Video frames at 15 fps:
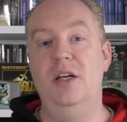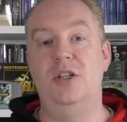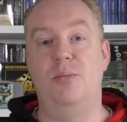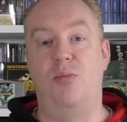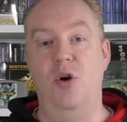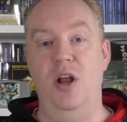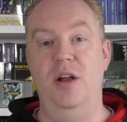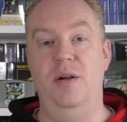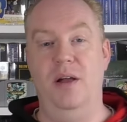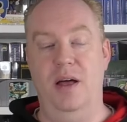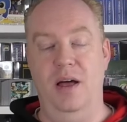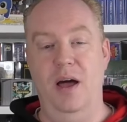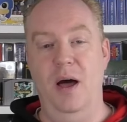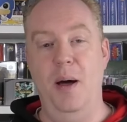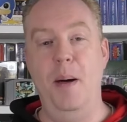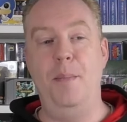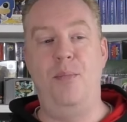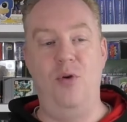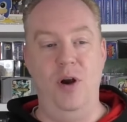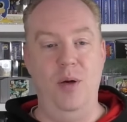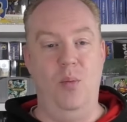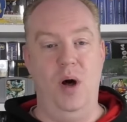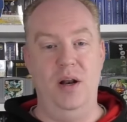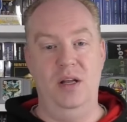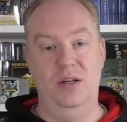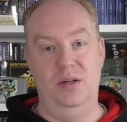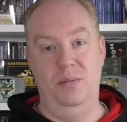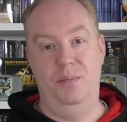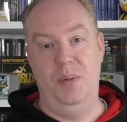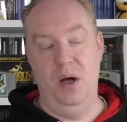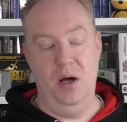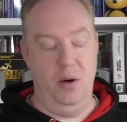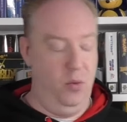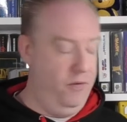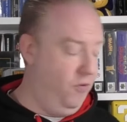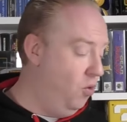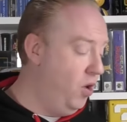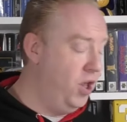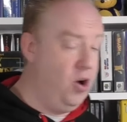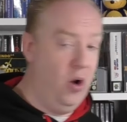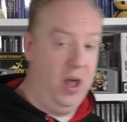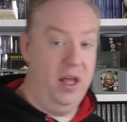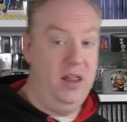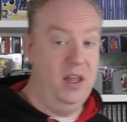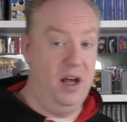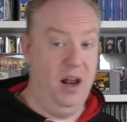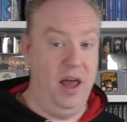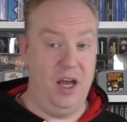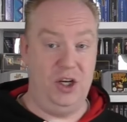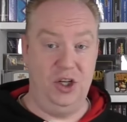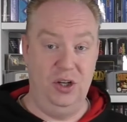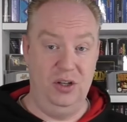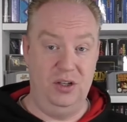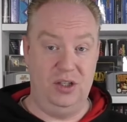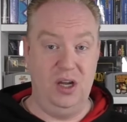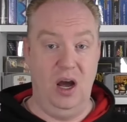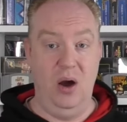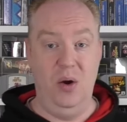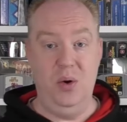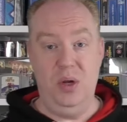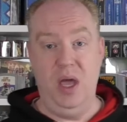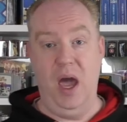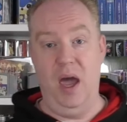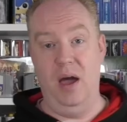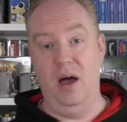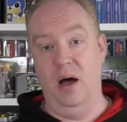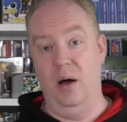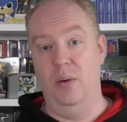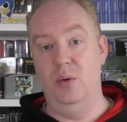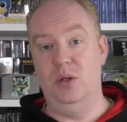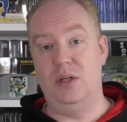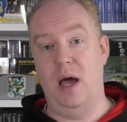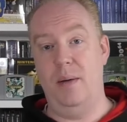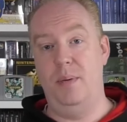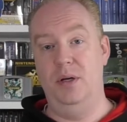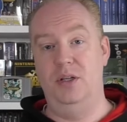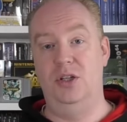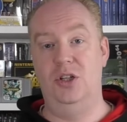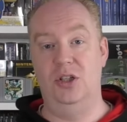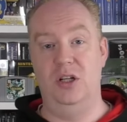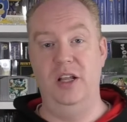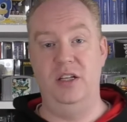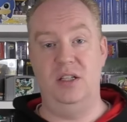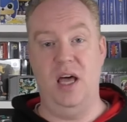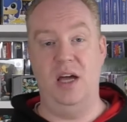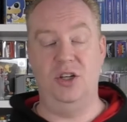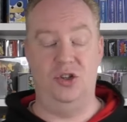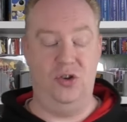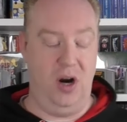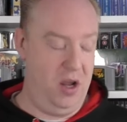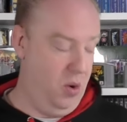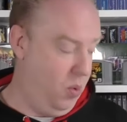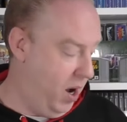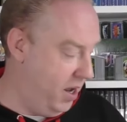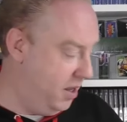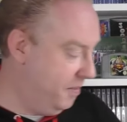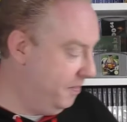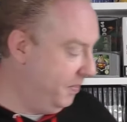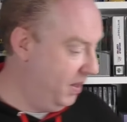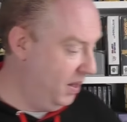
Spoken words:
a brilliant one. But we've already got it in the collection, so yeah, I was happy to just list that straight away.